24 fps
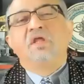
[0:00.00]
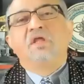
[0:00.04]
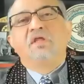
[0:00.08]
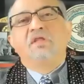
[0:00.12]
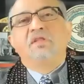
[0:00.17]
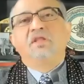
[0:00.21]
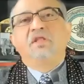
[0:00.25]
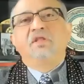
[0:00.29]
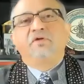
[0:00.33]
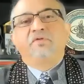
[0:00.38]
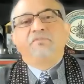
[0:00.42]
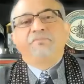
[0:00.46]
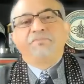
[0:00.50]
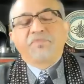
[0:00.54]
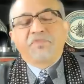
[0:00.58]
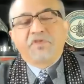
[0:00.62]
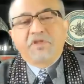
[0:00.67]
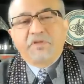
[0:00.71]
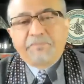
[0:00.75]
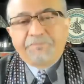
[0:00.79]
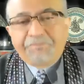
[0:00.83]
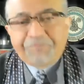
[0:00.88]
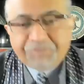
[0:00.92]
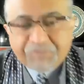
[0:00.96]
You know,
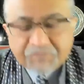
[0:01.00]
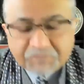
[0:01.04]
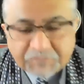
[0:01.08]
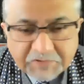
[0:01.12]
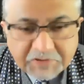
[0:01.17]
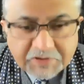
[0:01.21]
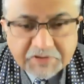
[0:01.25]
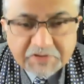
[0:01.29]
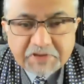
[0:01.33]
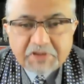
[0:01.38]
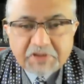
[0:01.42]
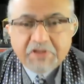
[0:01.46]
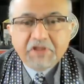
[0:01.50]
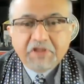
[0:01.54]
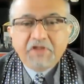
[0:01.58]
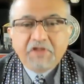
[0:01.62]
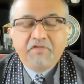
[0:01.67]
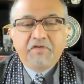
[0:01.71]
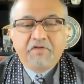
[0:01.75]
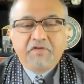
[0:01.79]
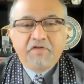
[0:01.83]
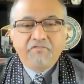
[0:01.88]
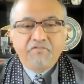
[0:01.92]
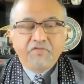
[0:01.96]

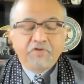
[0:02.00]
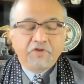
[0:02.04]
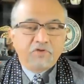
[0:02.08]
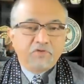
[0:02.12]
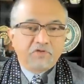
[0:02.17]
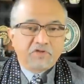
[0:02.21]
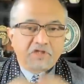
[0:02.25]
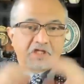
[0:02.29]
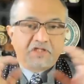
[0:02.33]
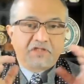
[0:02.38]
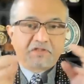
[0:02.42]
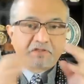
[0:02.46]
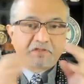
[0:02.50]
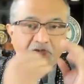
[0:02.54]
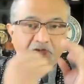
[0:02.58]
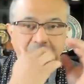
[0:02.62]
if you look at